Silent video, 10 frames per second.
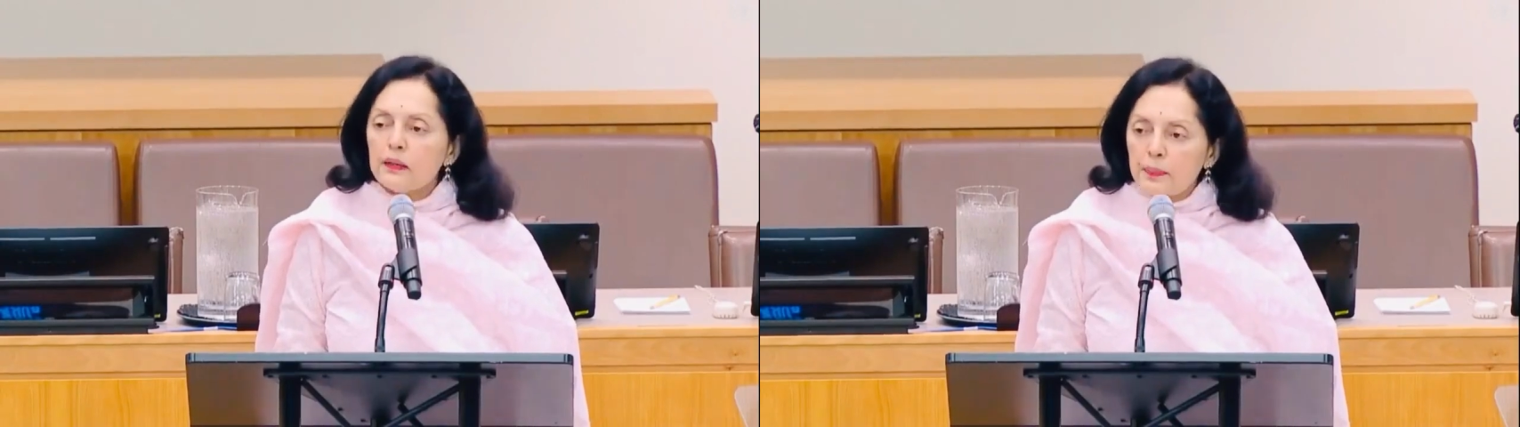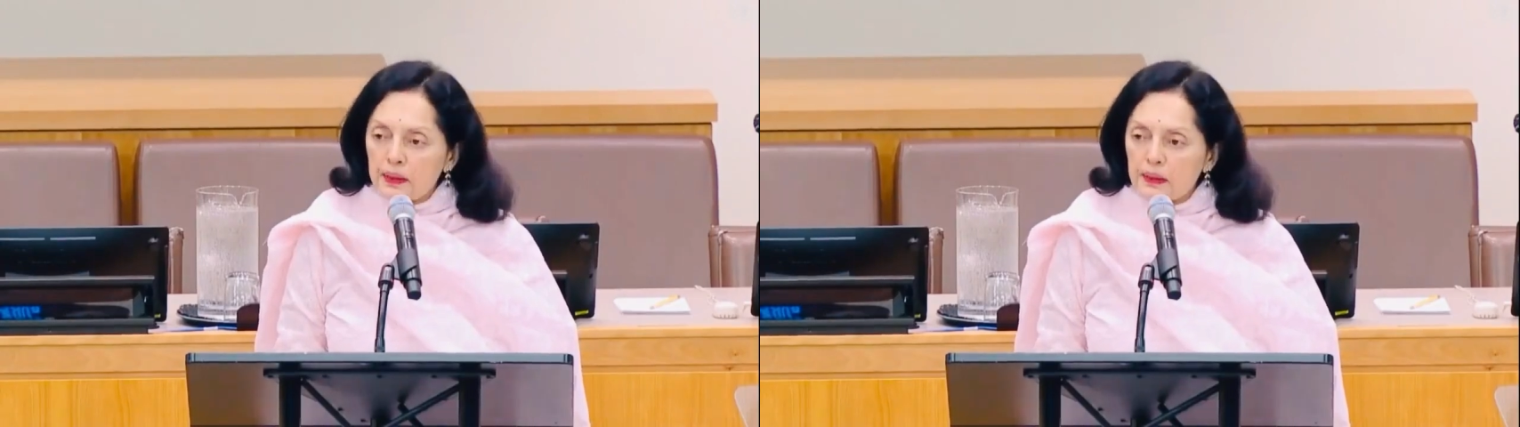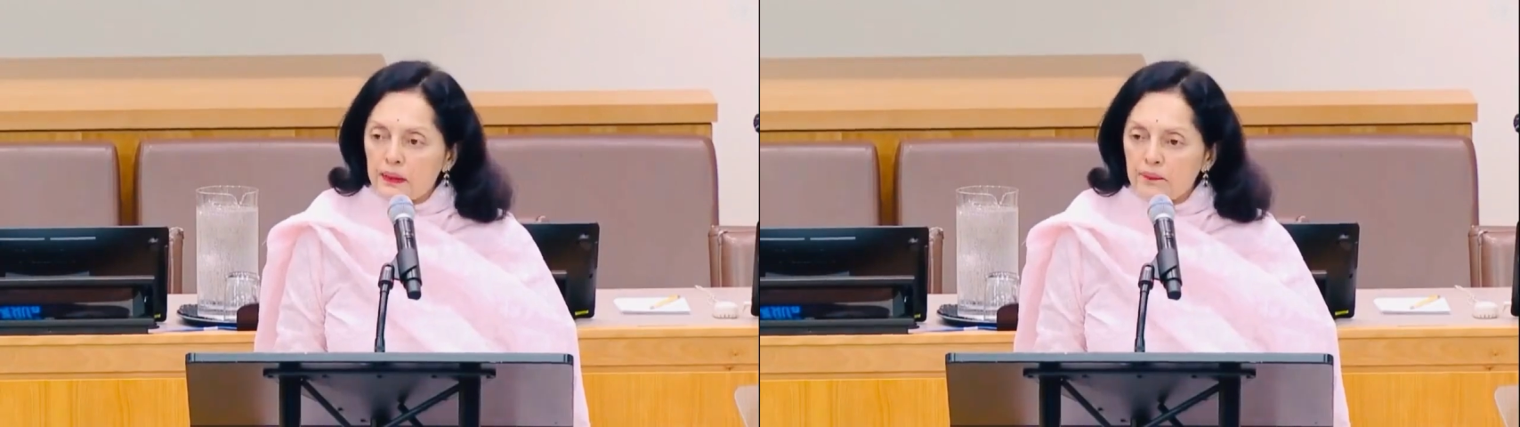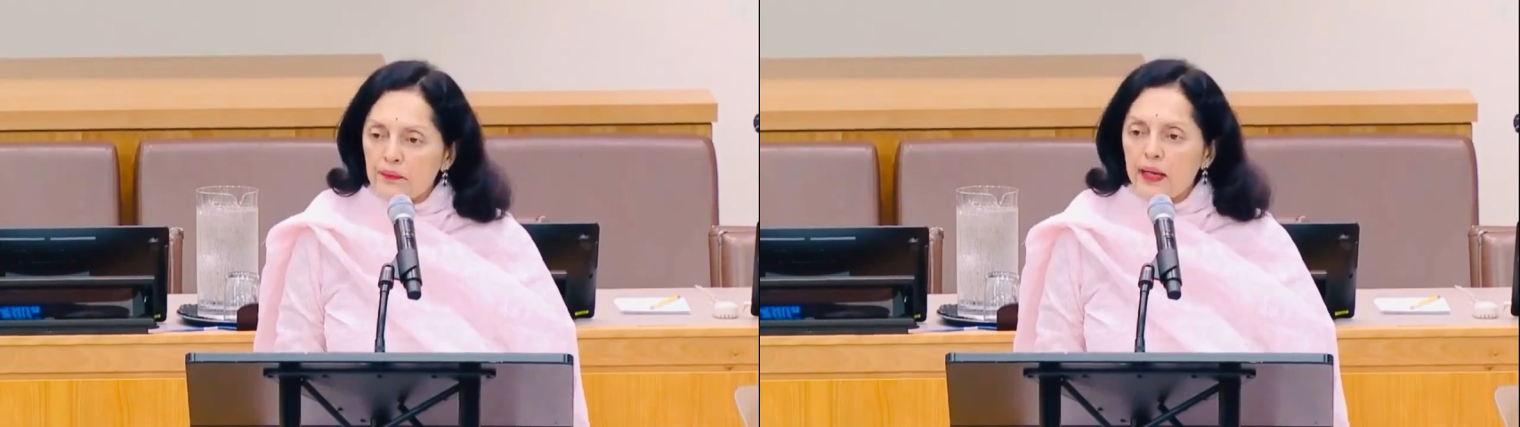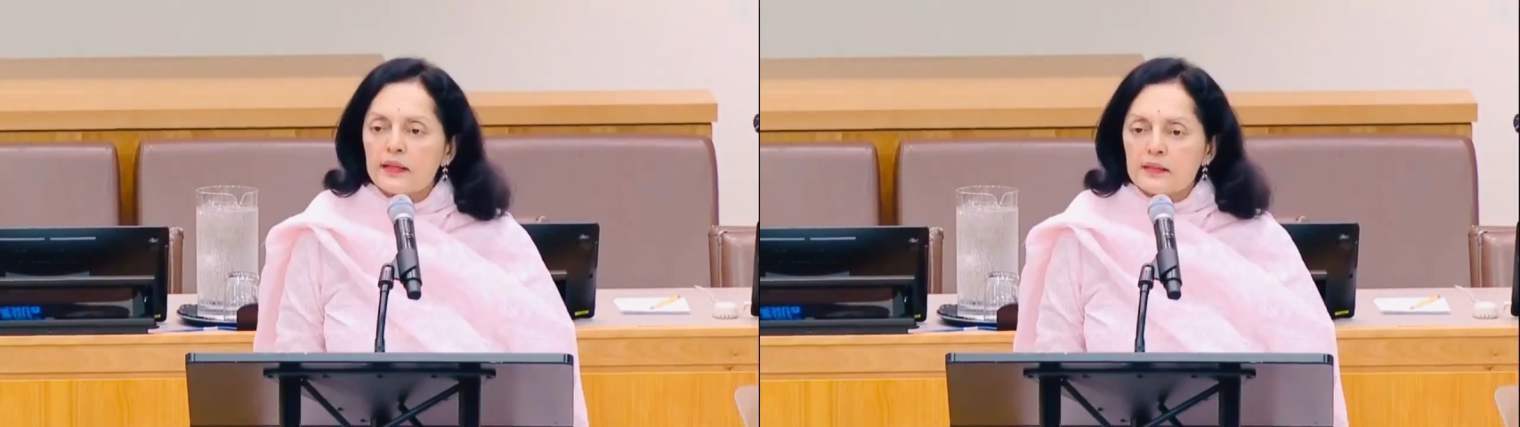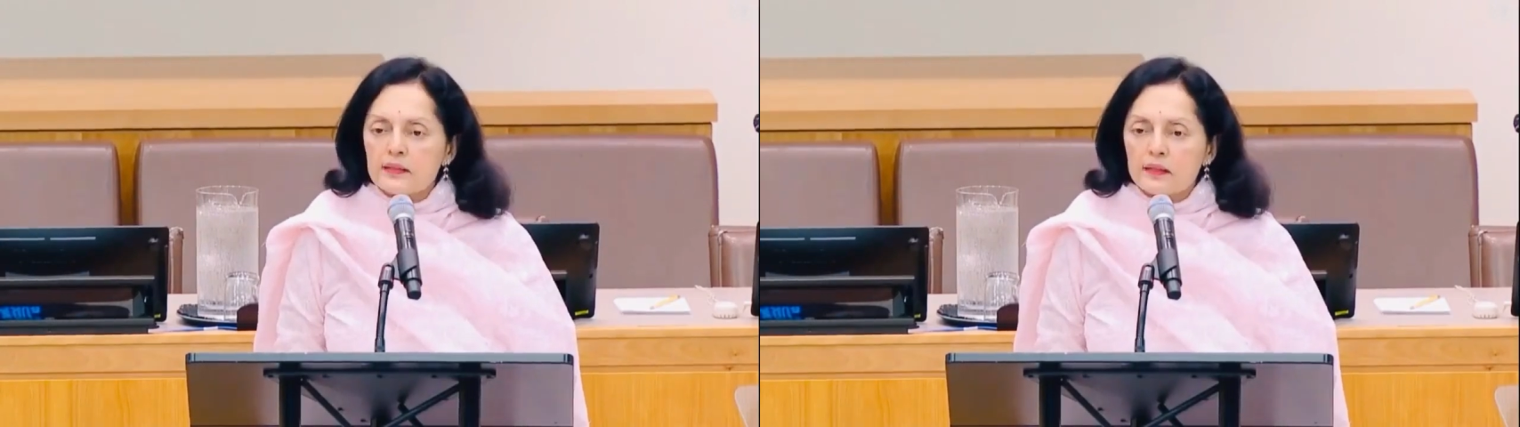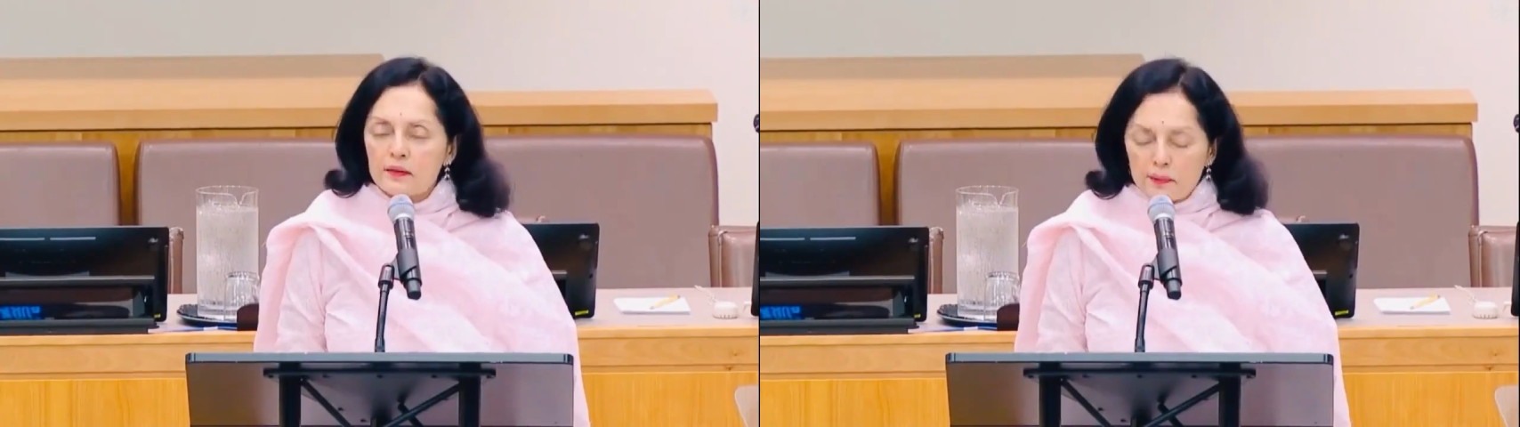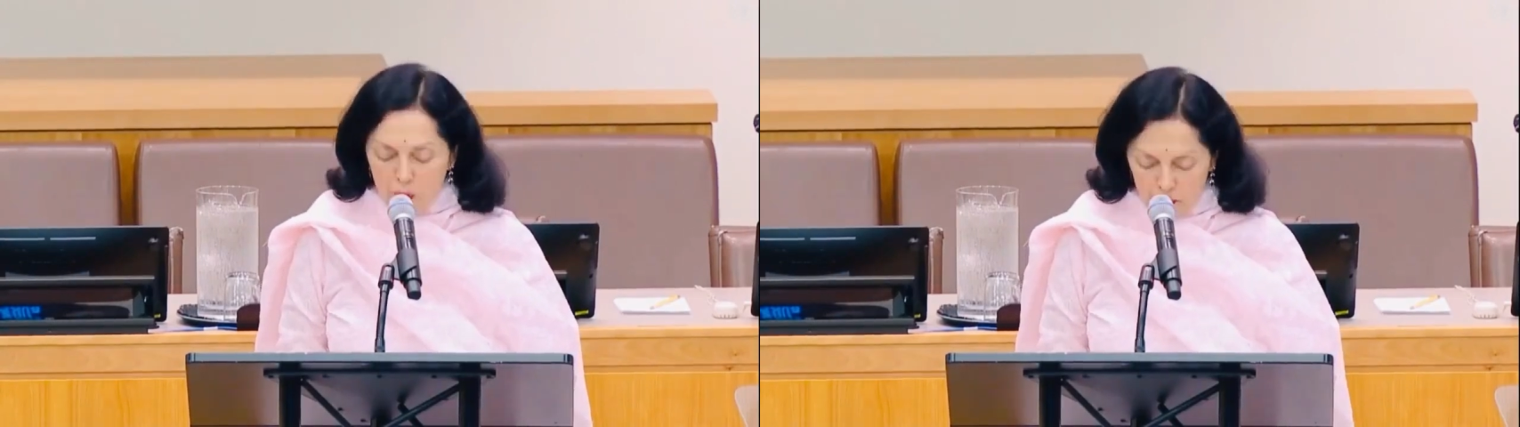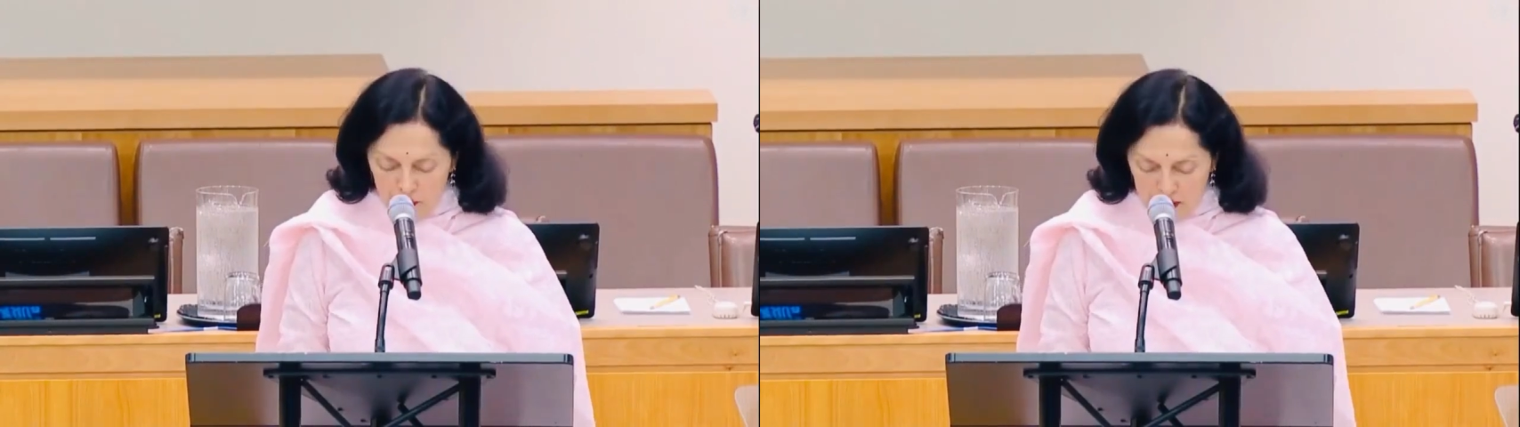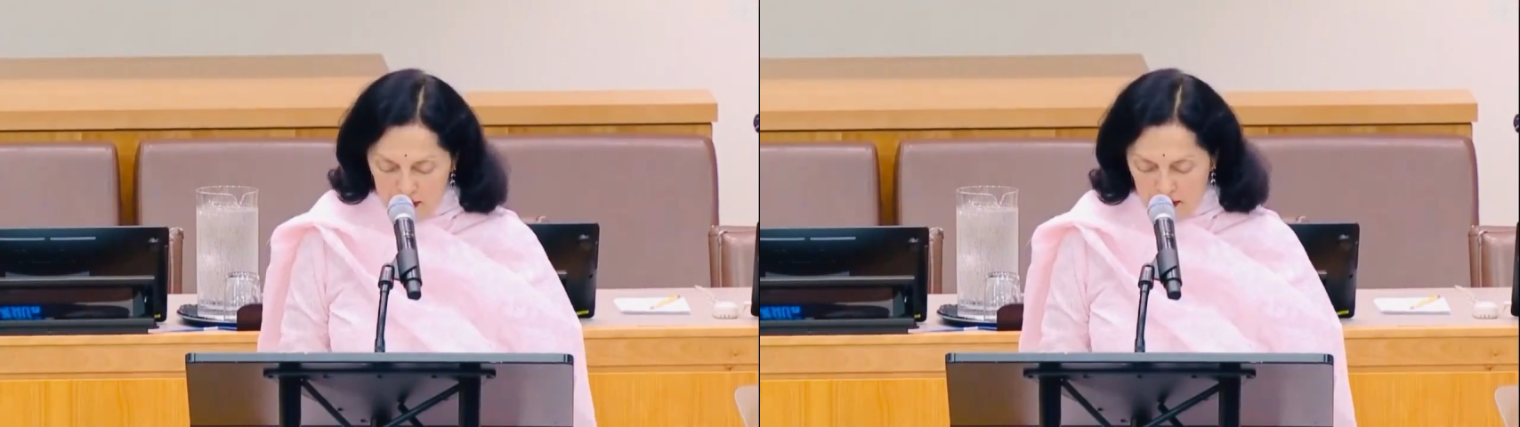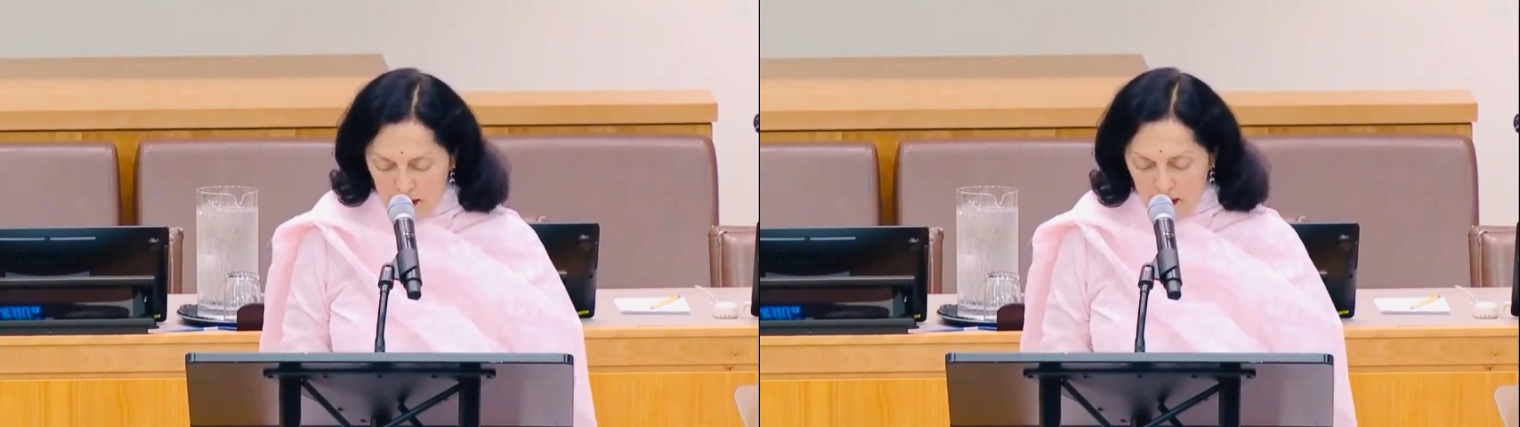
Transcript: appear at the moment.